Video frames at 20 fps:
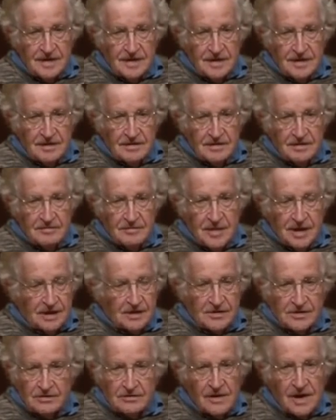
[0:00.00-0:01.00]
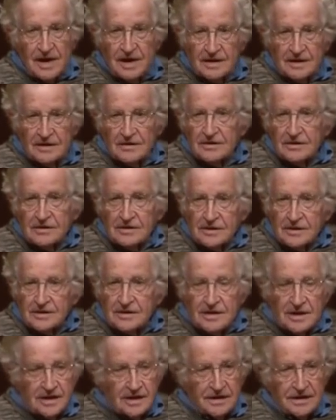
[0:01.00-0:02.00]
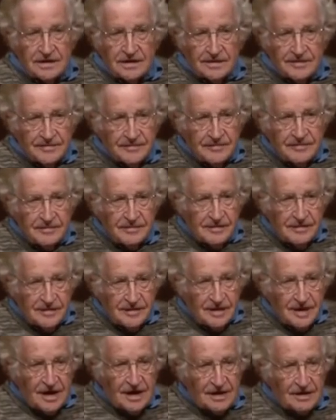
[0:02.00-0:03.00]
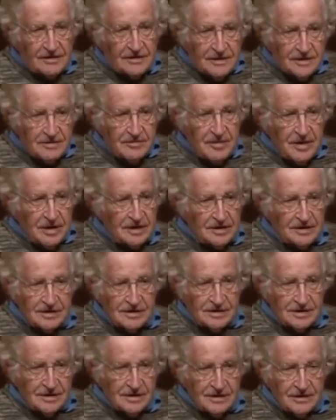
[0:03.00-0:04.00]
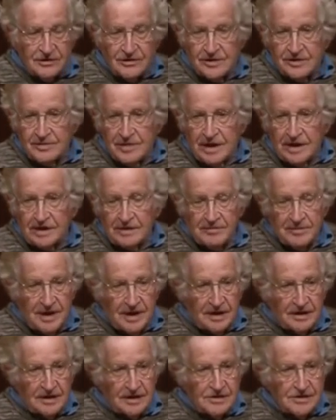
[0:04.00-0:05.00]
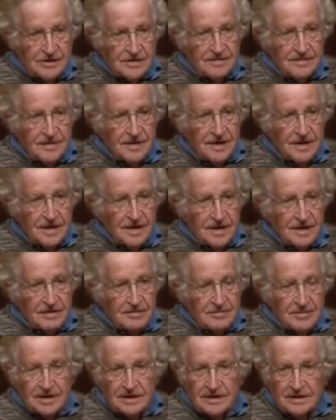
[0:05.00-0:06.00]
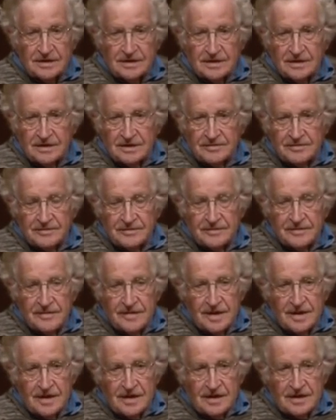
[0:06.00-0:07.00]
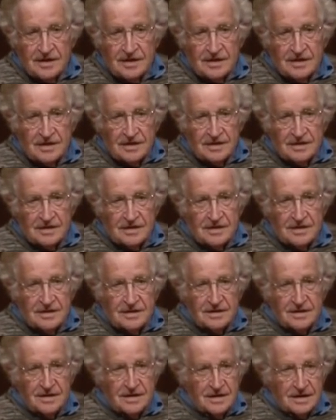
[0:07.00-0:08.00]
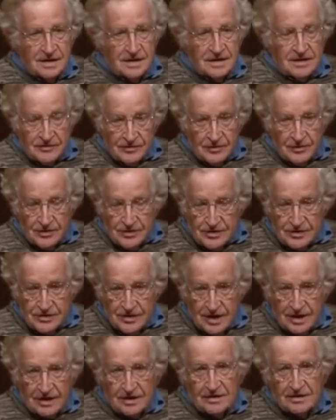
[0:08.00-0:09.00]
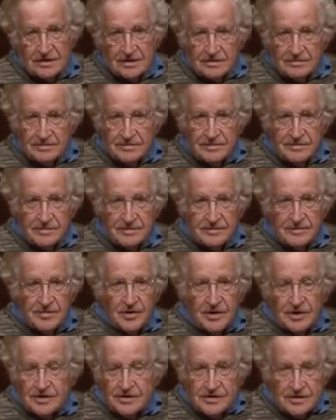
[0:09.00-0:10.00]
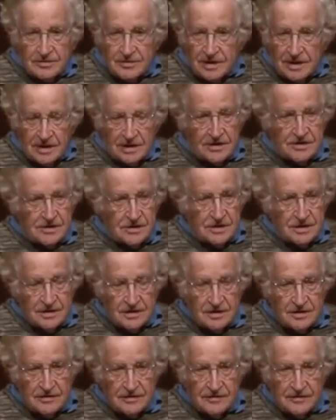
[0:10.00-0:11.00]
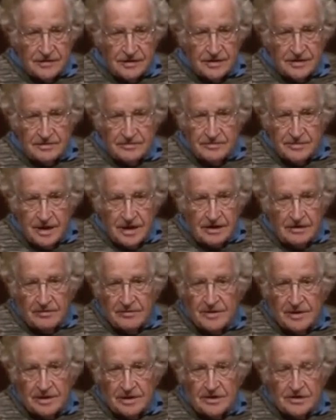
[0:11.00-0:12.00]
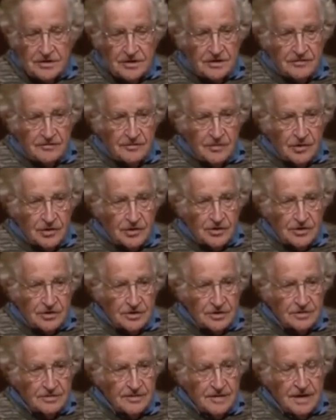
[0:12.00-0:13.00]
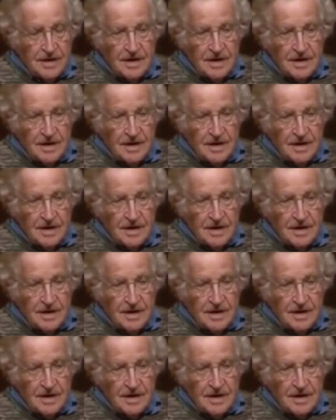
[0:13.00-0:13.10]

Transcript: Makes Iran look like a tolerant modern country by comparison. But and of course the secular parts of the Middle East, of the Arab Middle East, even more so.